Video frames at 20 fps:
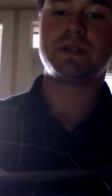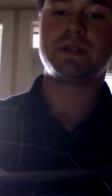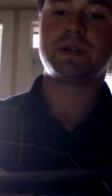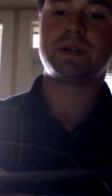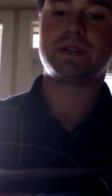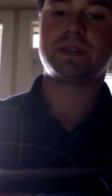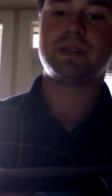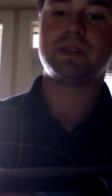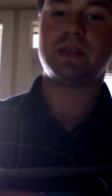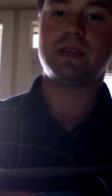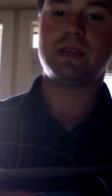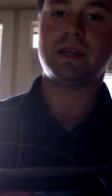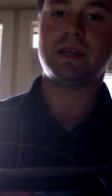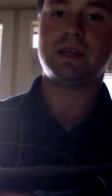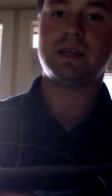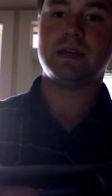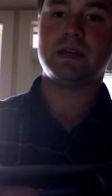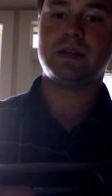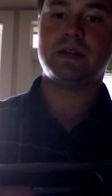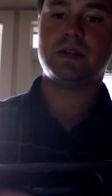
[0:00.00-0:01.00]
took
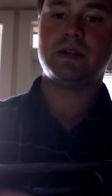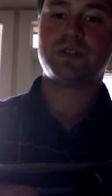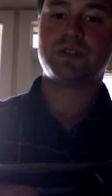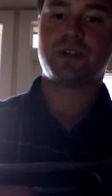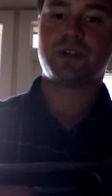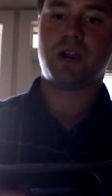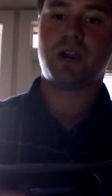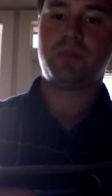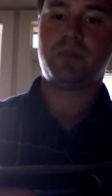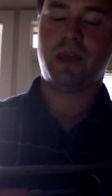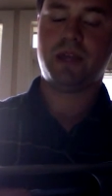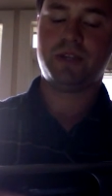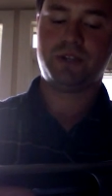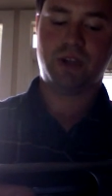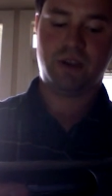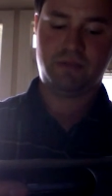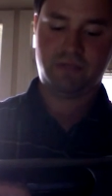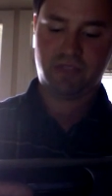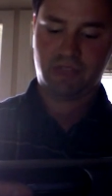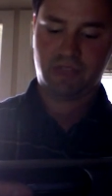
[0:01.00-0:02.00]
the sharp edge
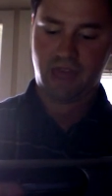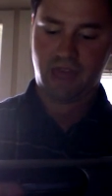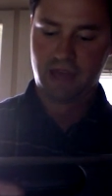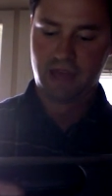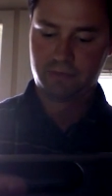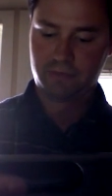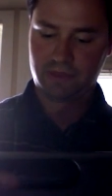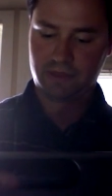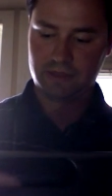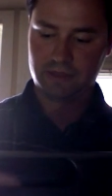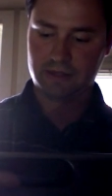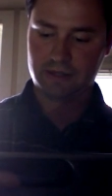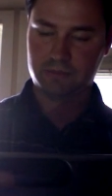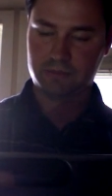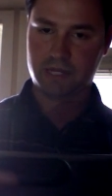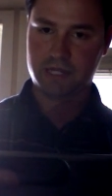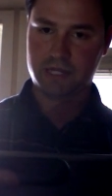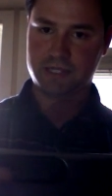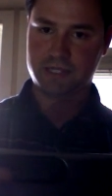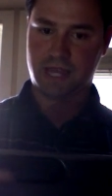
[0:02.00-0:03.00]
off of that with a little
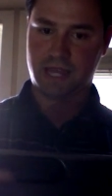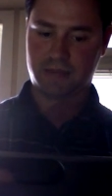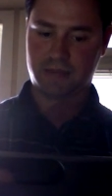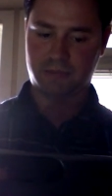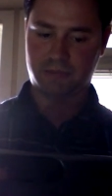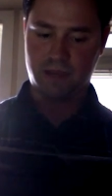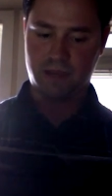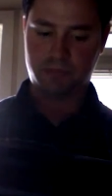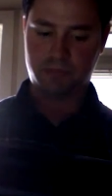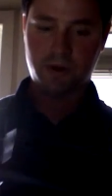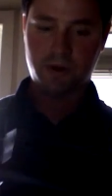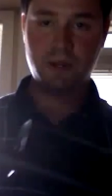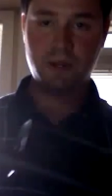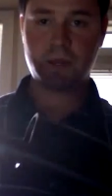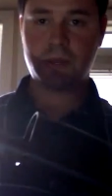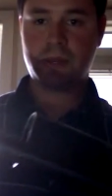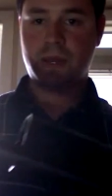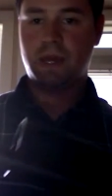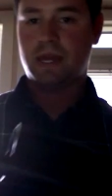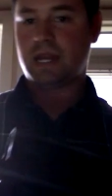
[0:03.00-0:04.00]
bit of sandpaper,
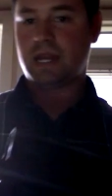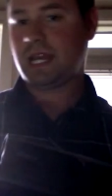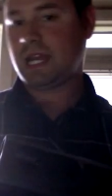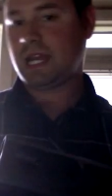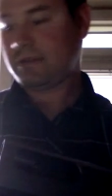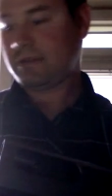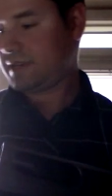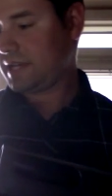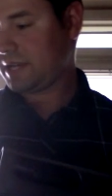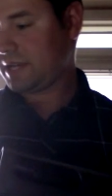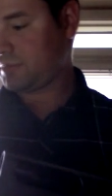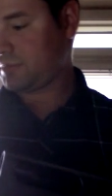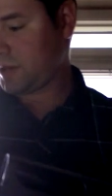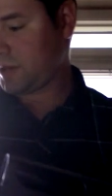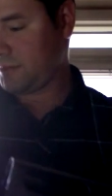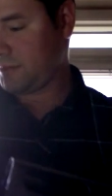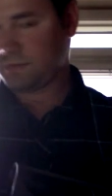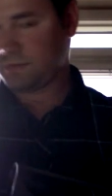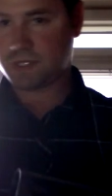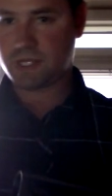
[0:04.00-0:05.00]
and I haven't had
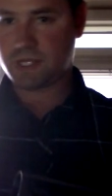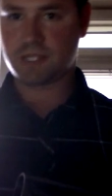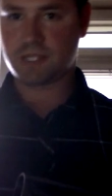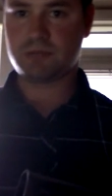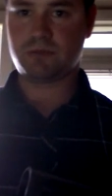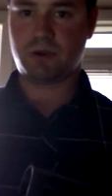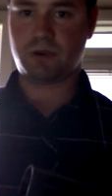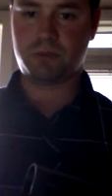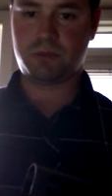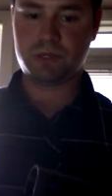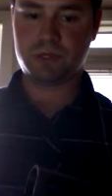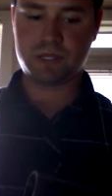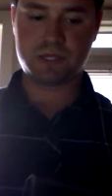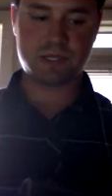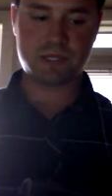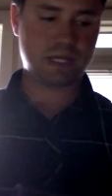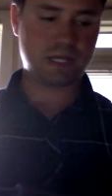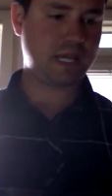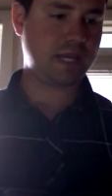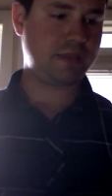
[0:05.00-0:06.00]
problems since. So I'll put
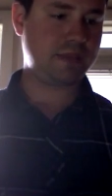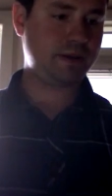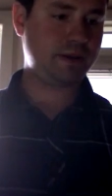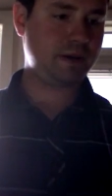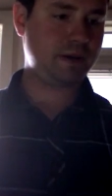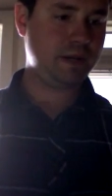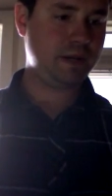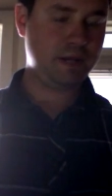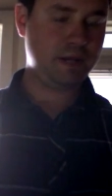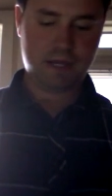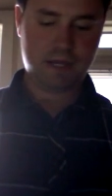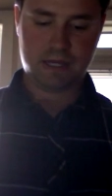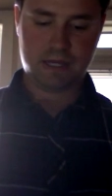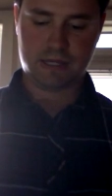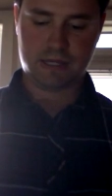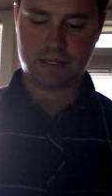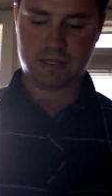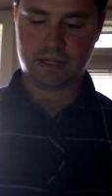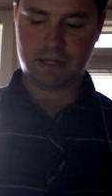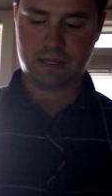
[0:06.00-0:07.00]
this together
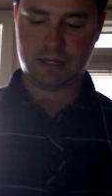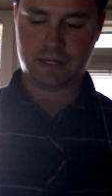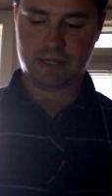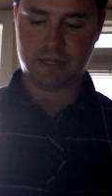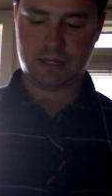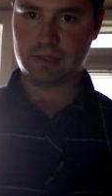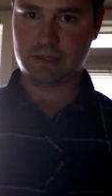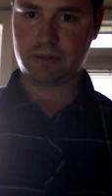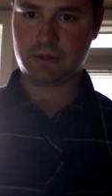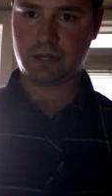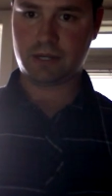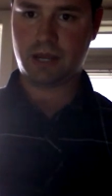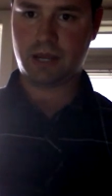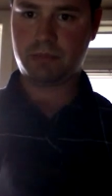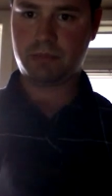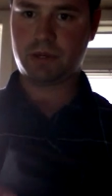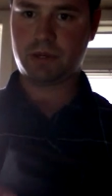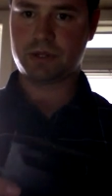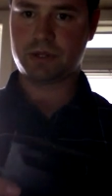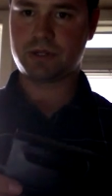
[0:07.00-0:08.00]
and I'll load it
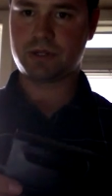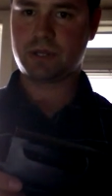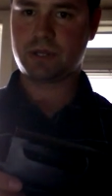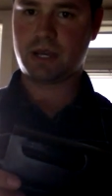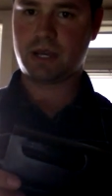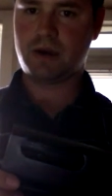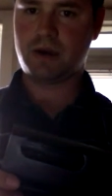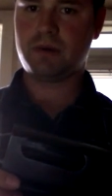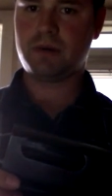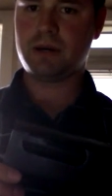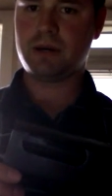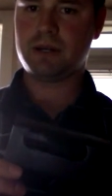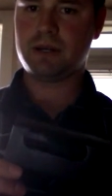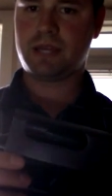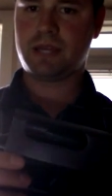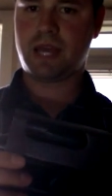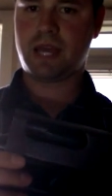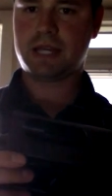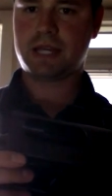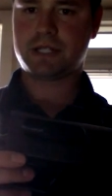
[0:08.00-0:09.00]
up and I'll show you how well
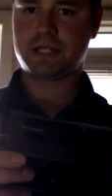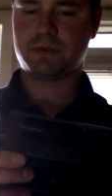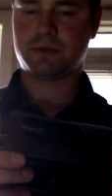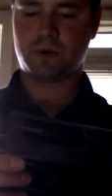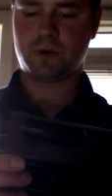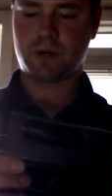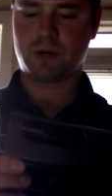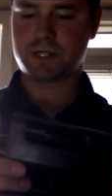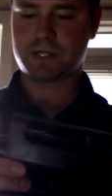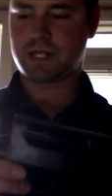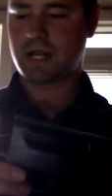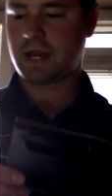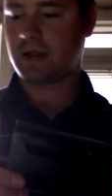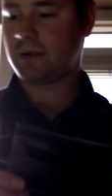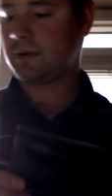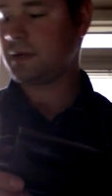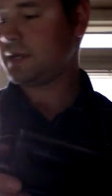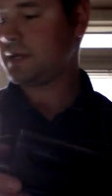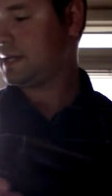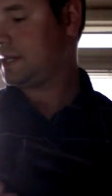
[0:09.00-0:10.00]
the action works
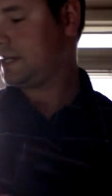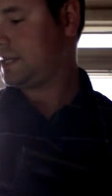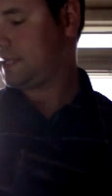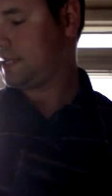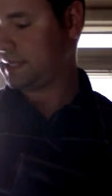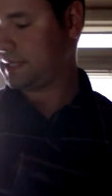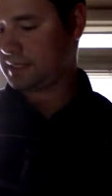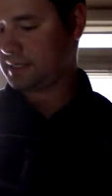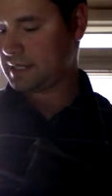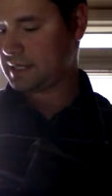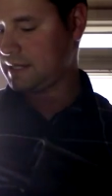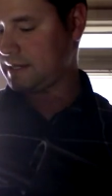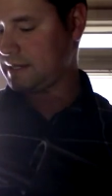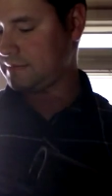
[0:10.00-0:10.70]
now. It